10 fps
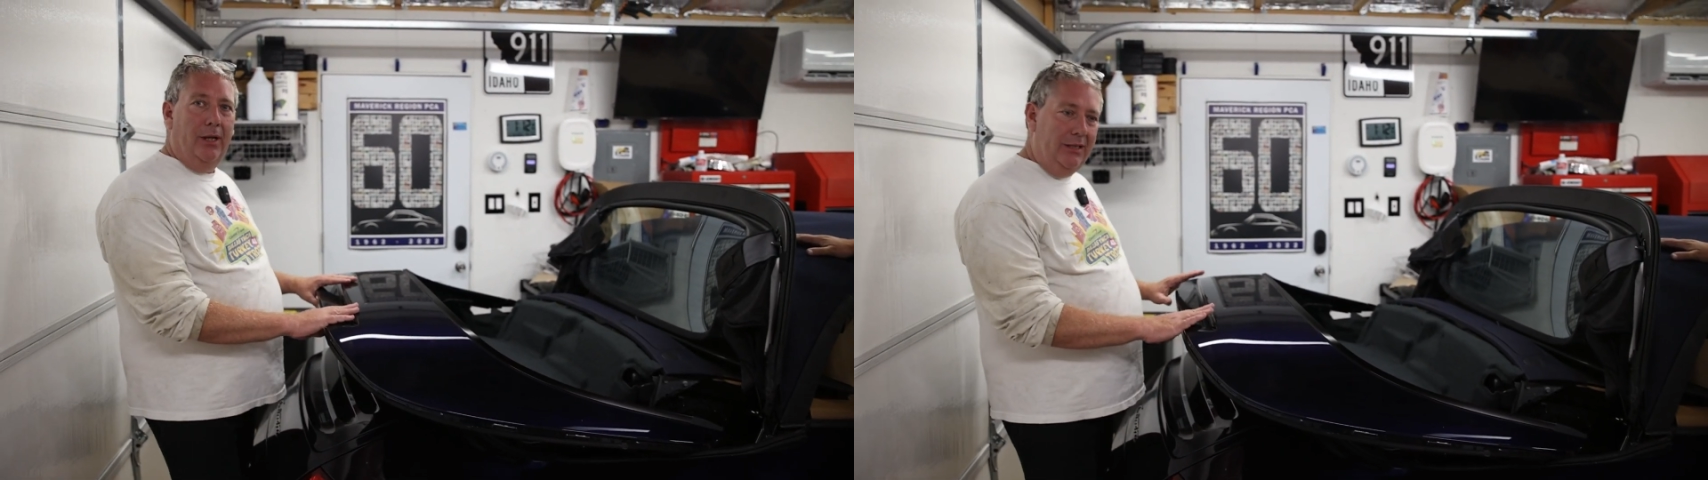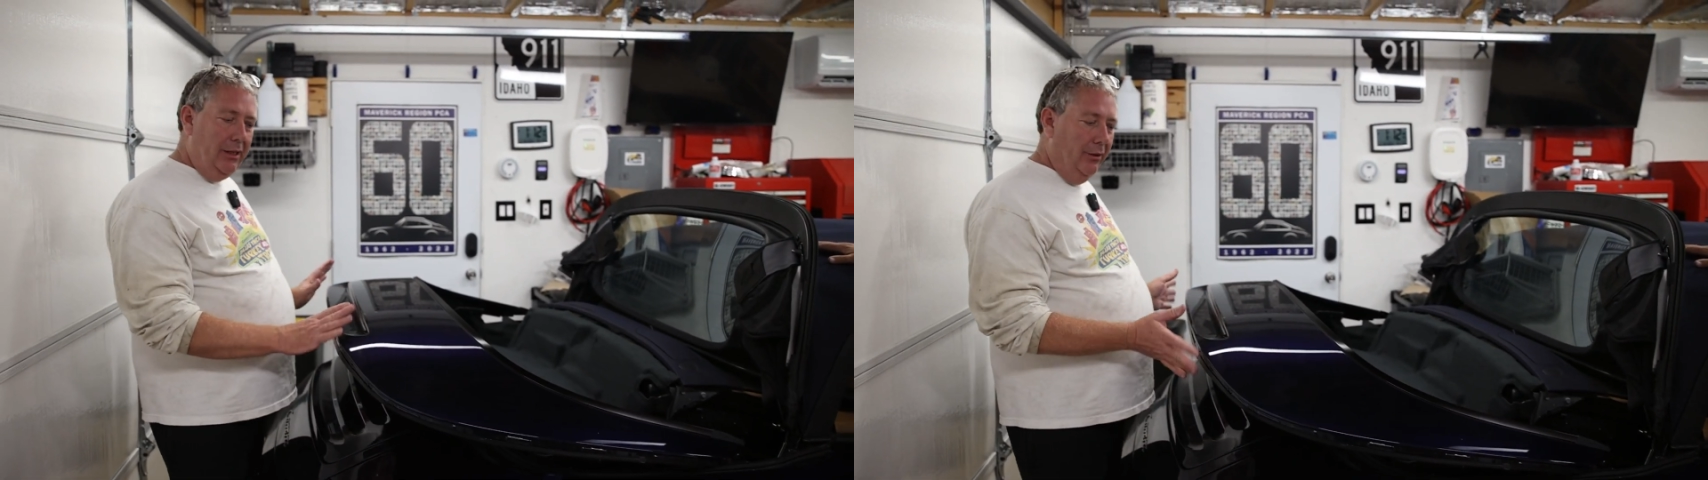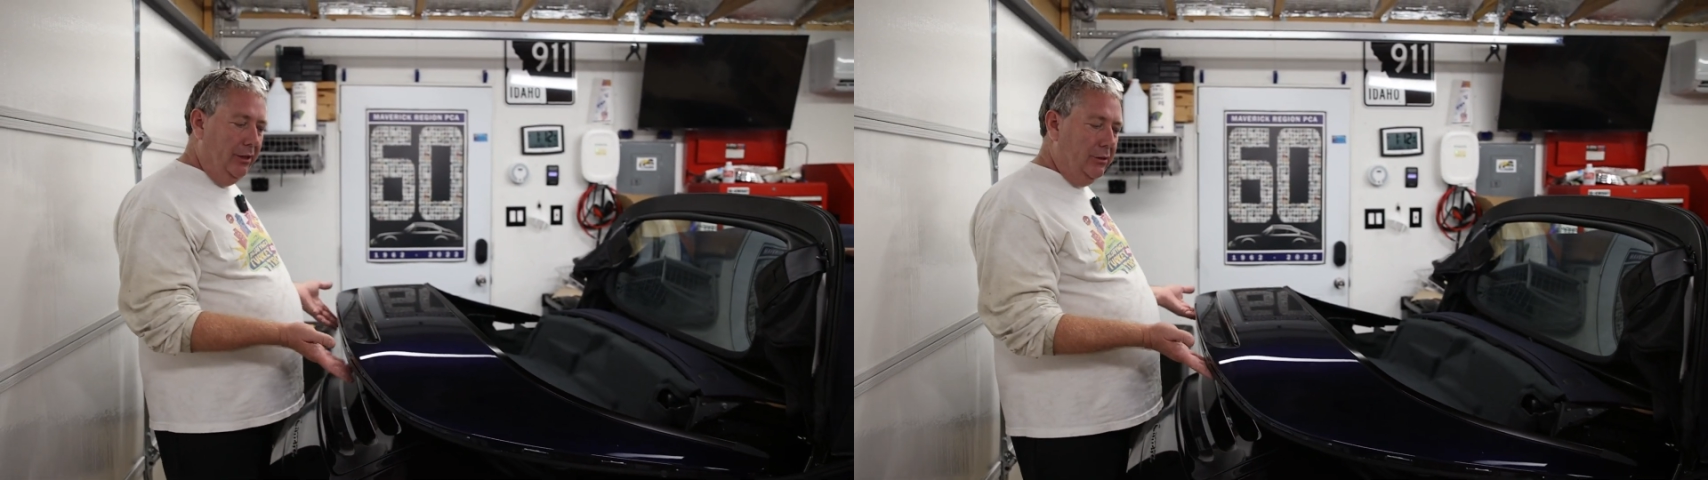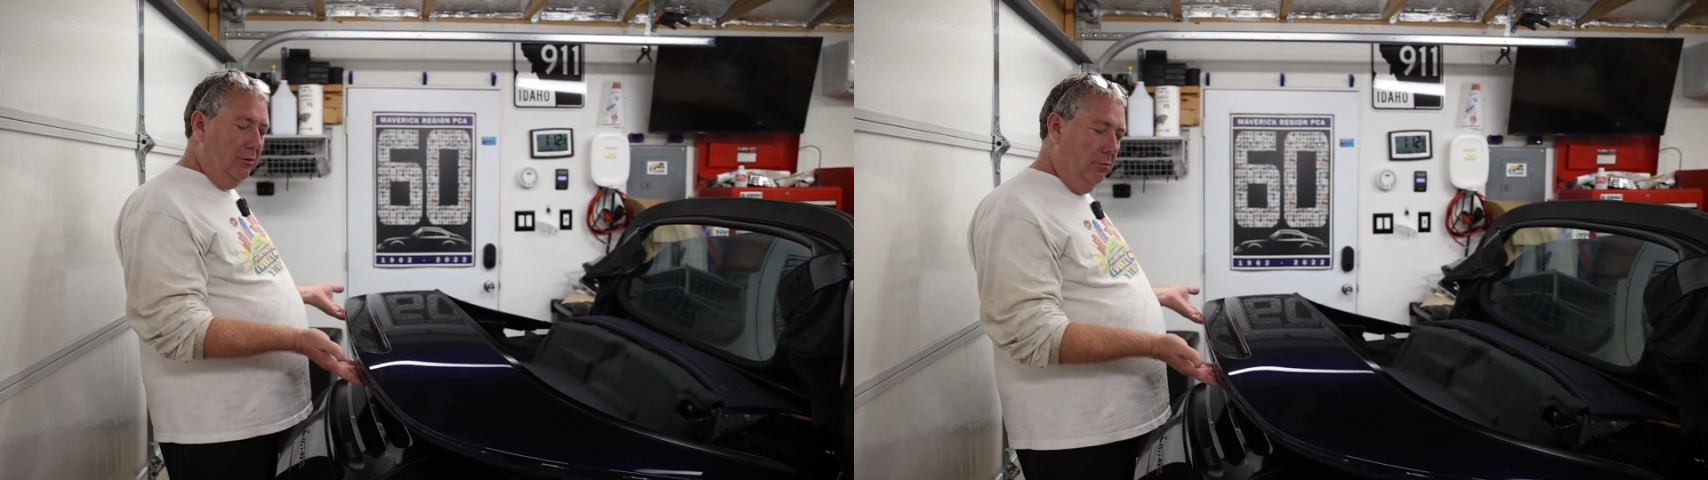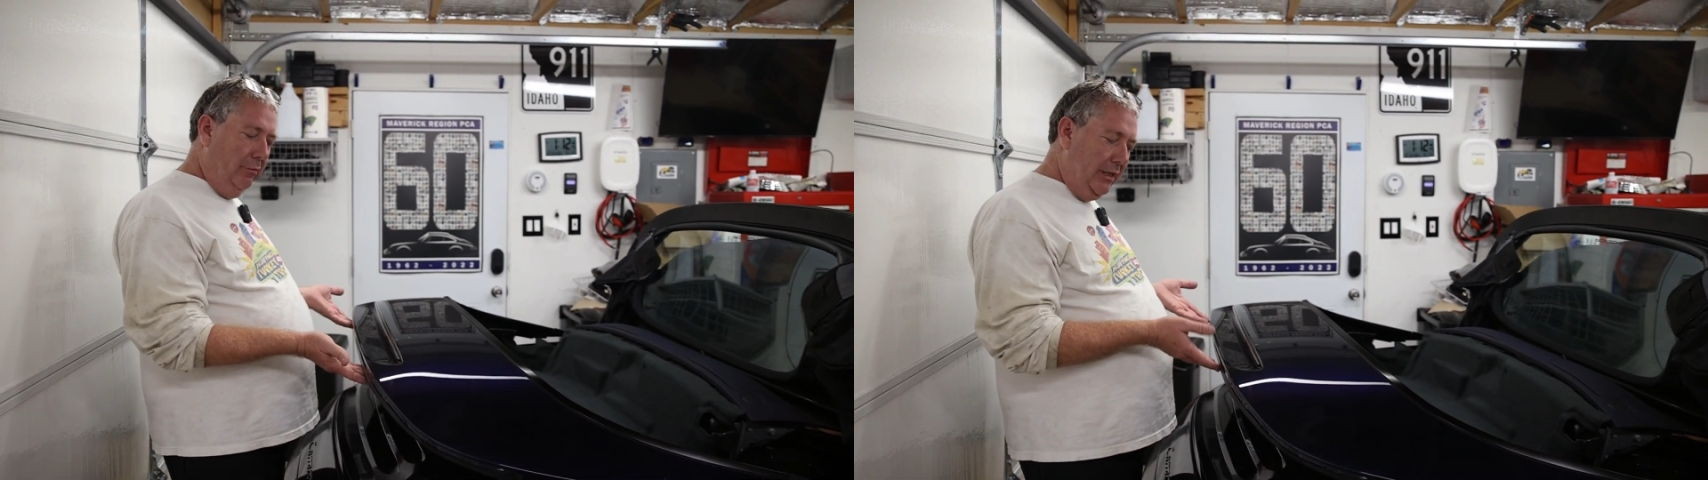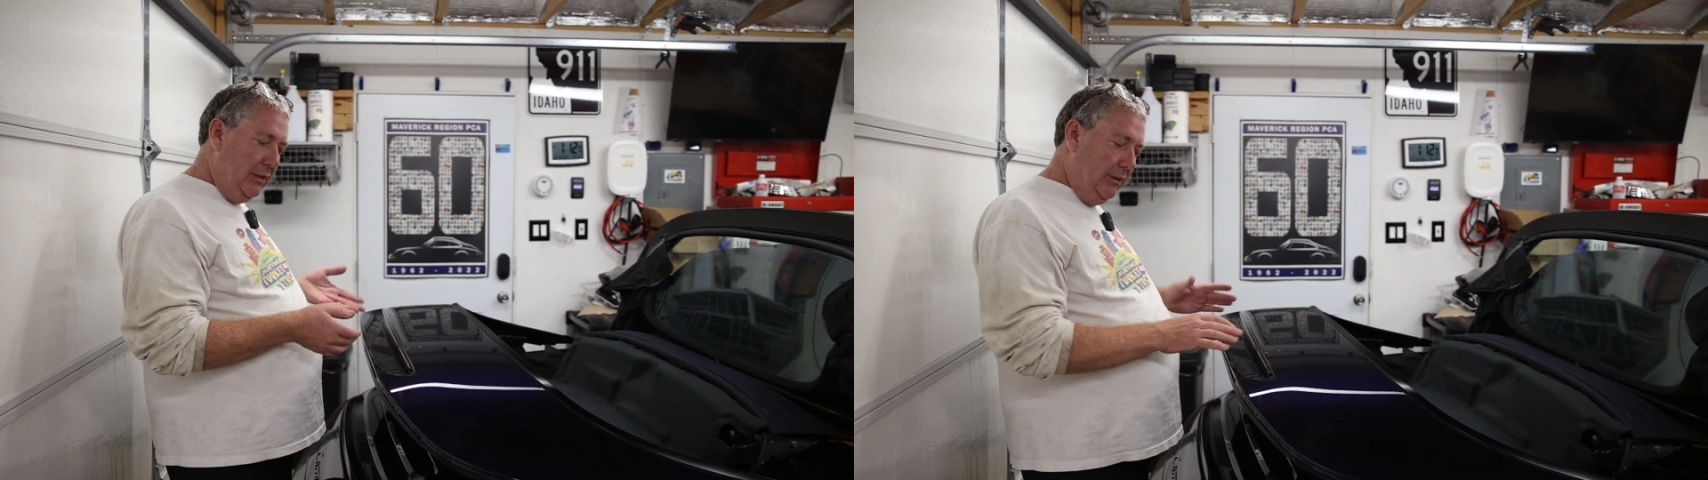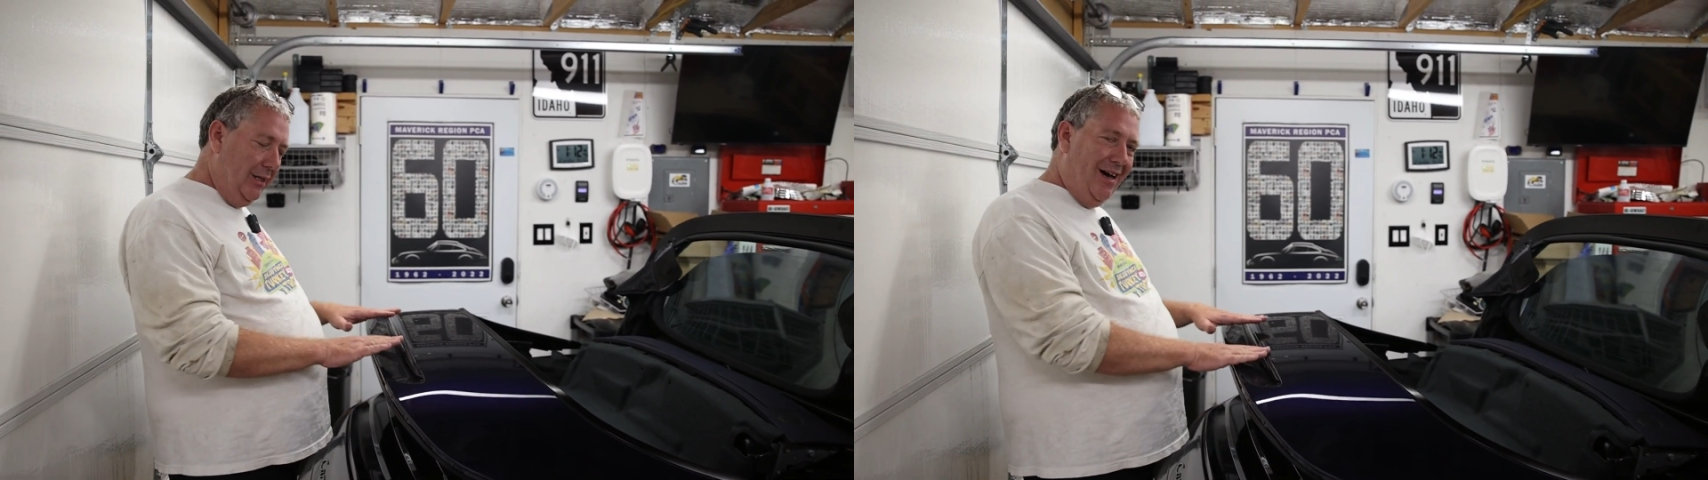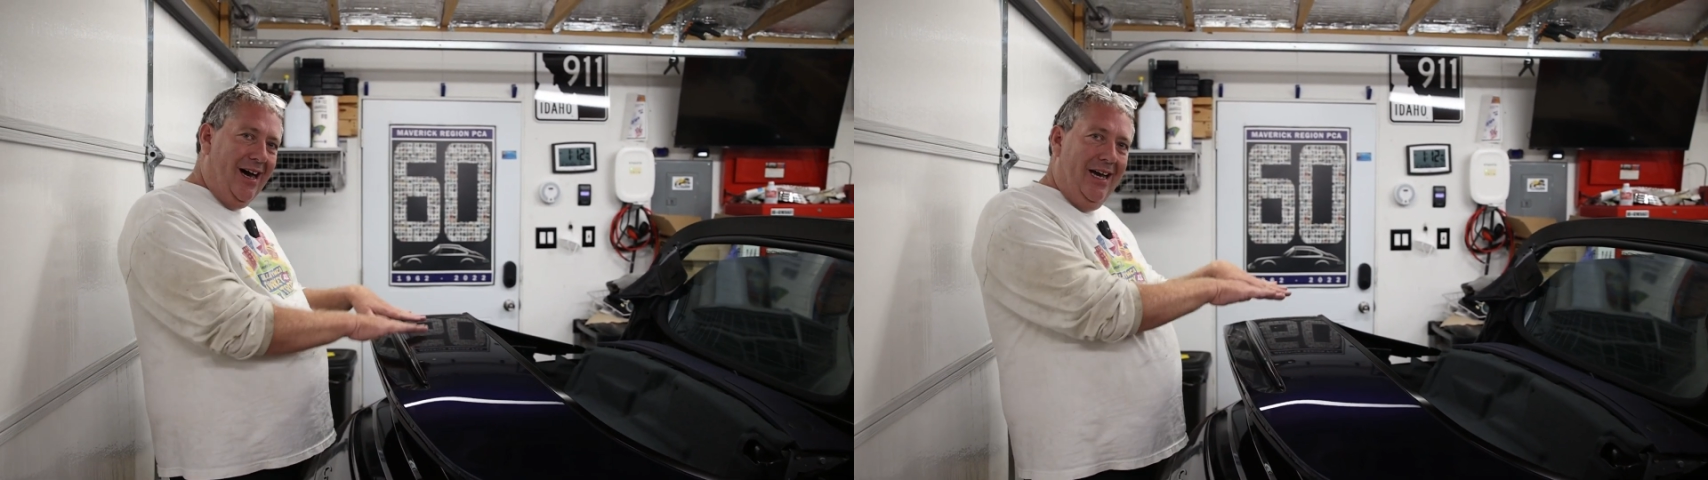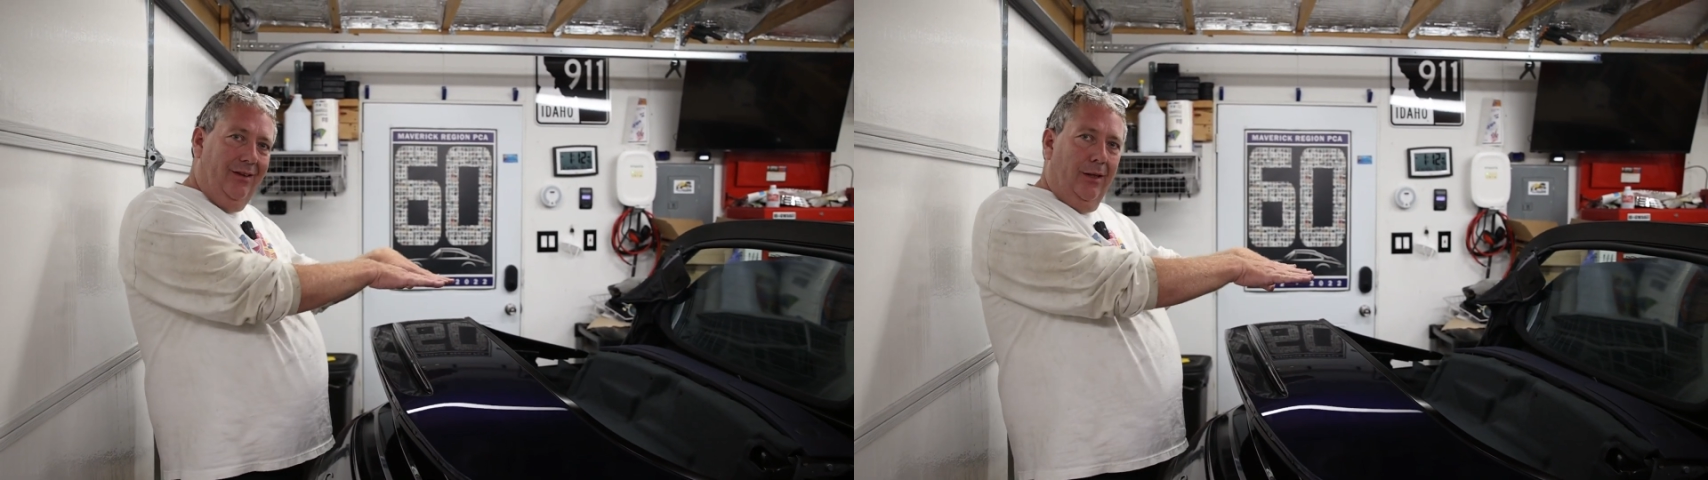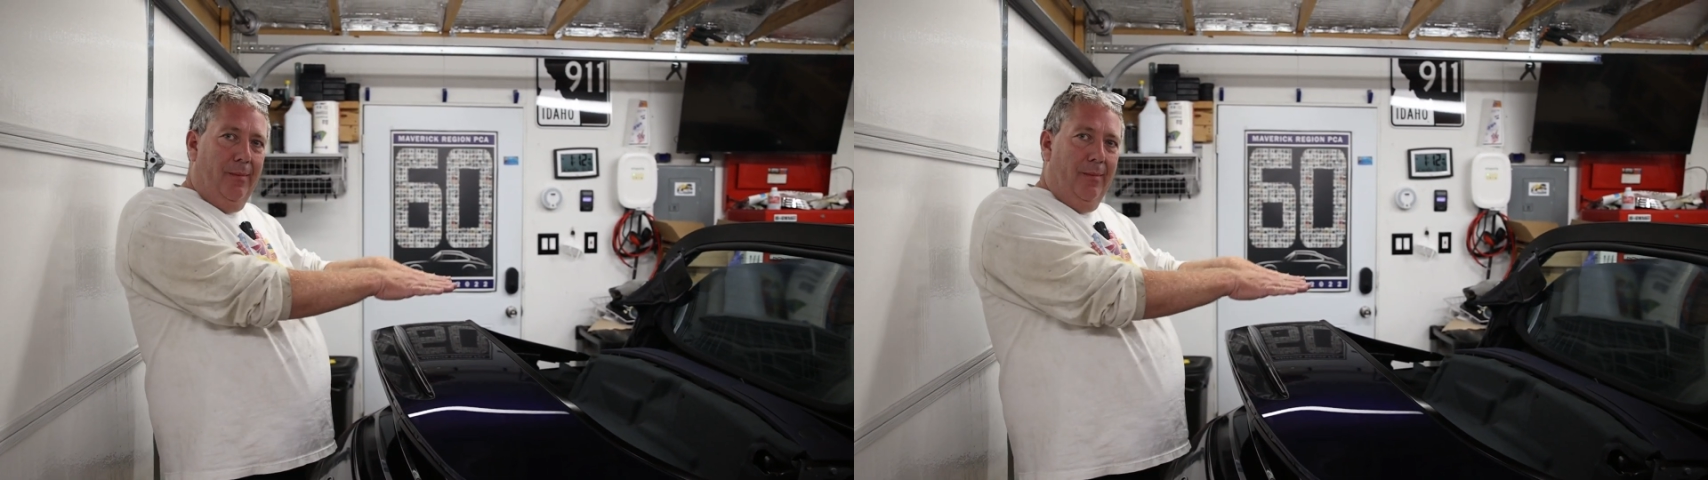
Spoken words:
until this reaches the height,